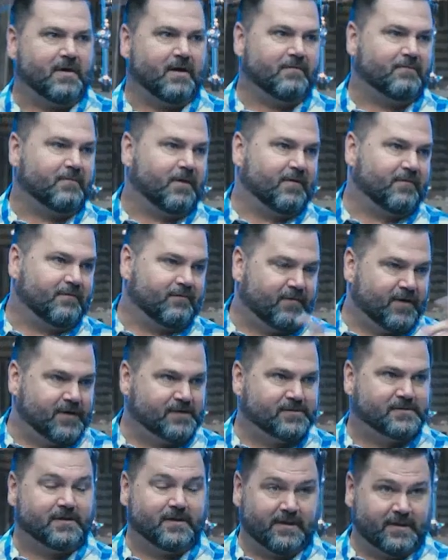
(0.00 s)
My, my
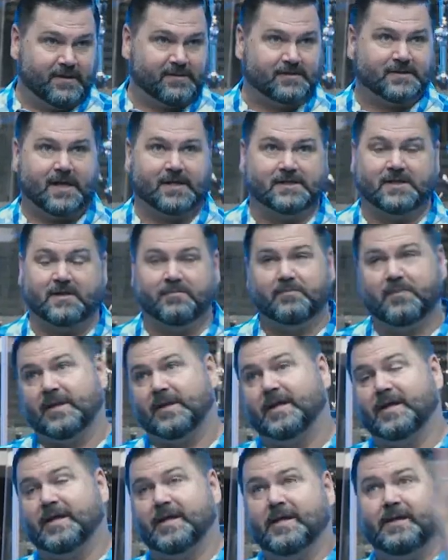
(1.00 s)
friends, these guys had
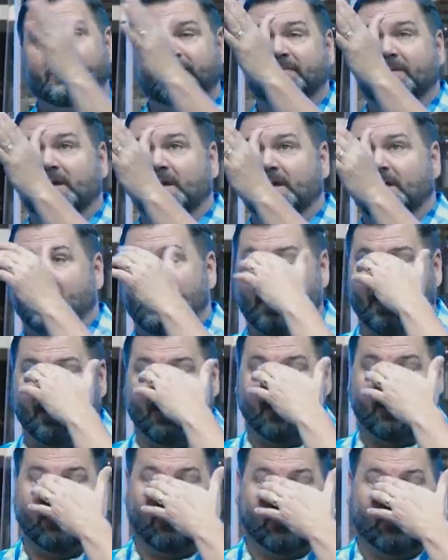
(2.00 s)
been in
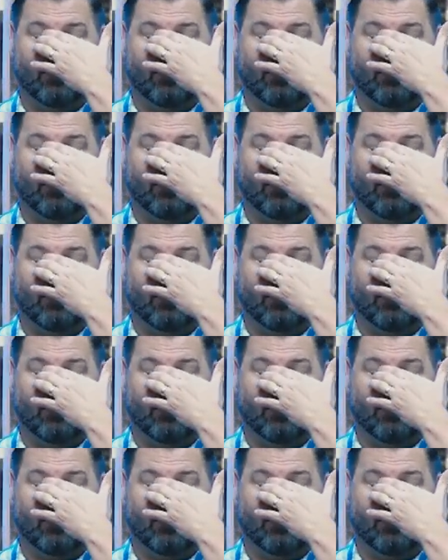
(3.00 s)
uh,